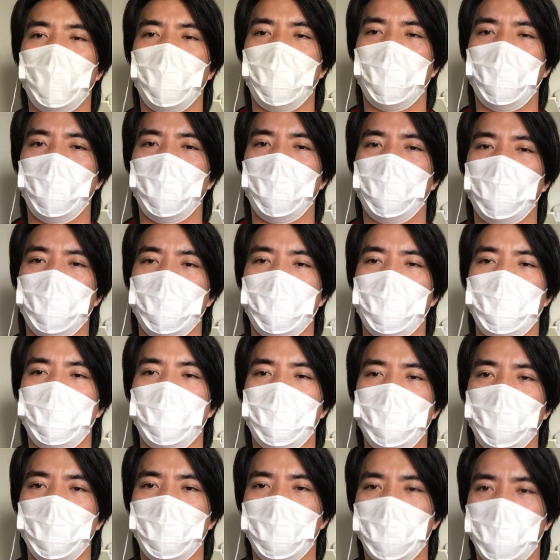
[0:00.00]
Uh,
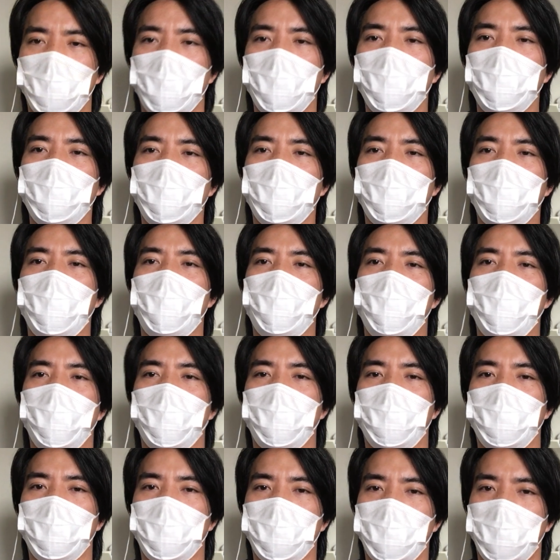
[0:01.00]
so that
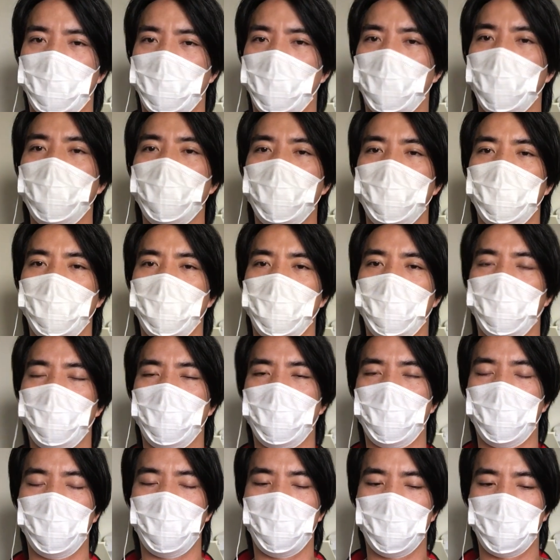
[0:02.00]
way I can start earning
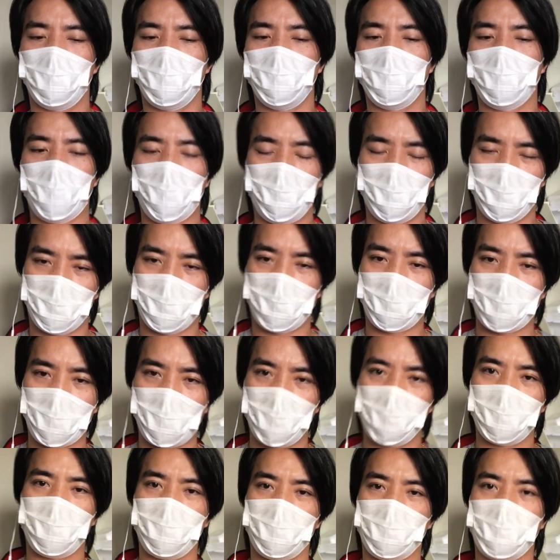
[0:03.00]
and then everything
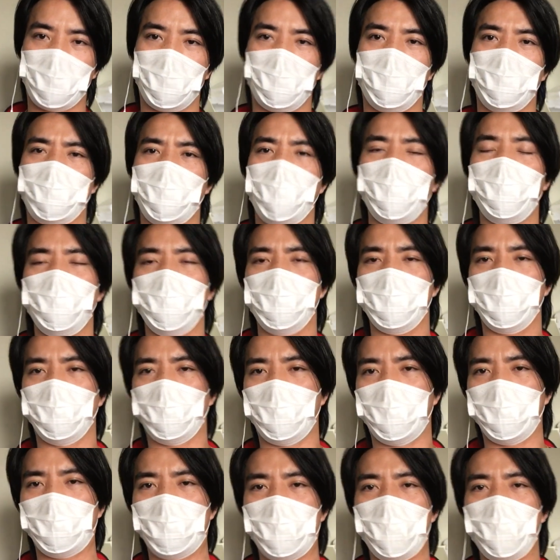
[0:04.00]
else is going to increase
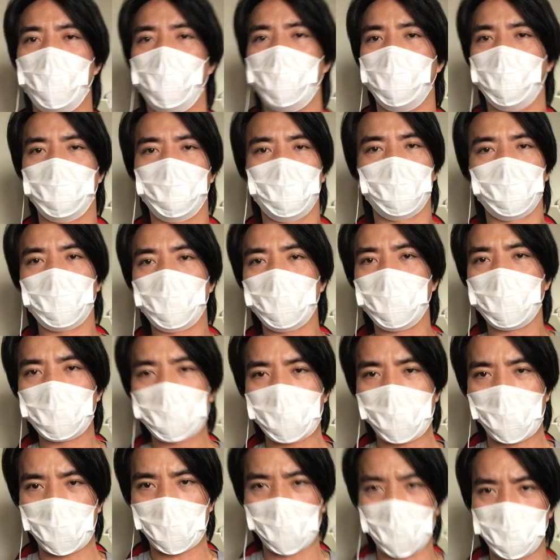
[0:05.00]
and I know it's going
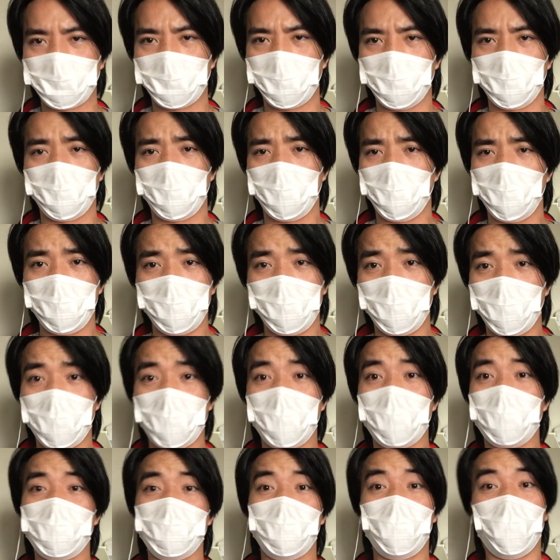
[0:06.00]
to take up to two
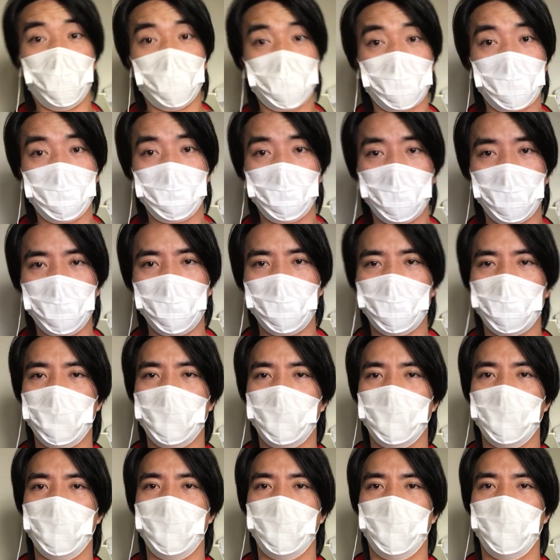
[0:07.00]
years possibly.
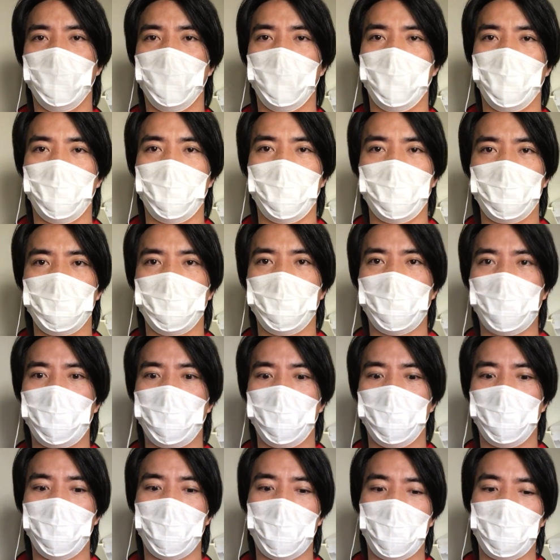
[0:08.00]
Uh, that's what
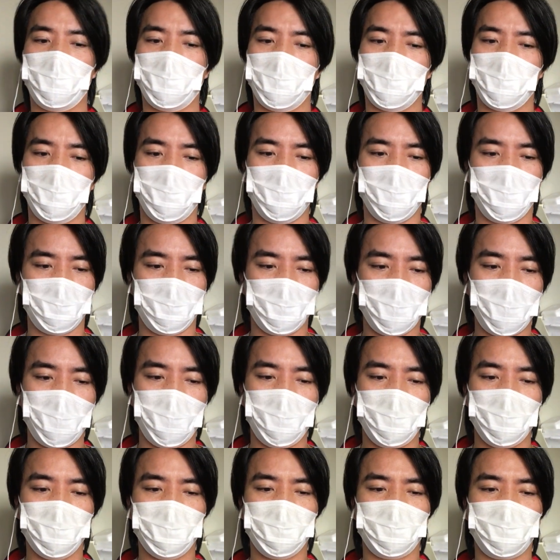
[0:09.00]
everyone else has been
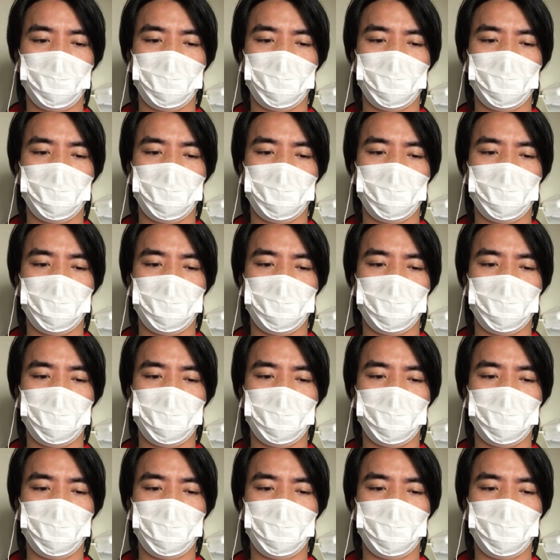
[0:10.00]
saying.